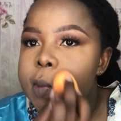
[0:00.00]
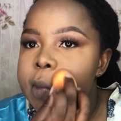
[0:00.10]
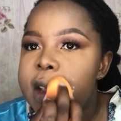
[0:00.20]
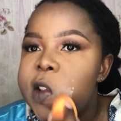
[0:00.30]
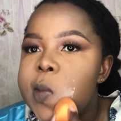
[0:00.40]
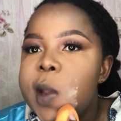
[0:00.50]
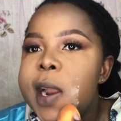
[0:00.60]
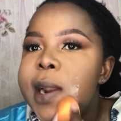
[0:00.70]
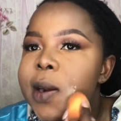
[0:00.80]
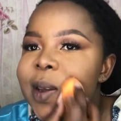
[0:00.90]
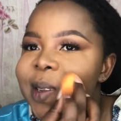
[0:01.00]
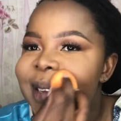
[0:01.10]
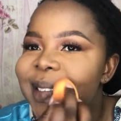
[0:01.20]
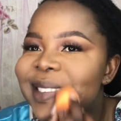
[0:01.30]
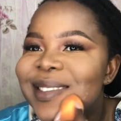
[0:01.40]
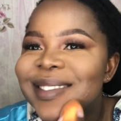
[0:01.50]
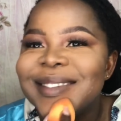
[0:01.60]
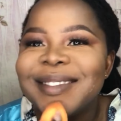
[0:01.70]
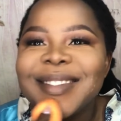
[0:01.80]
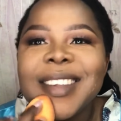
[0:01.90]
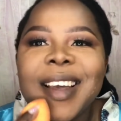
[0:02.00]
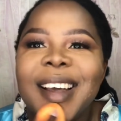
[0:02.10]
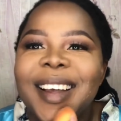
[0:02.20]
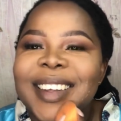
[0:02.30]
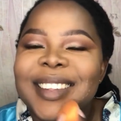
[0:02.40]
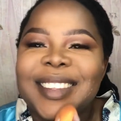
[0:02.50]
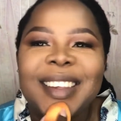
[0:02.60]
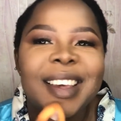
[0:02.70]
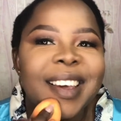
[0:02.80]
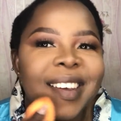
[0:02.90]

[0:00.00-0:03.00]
I smile a lot. See?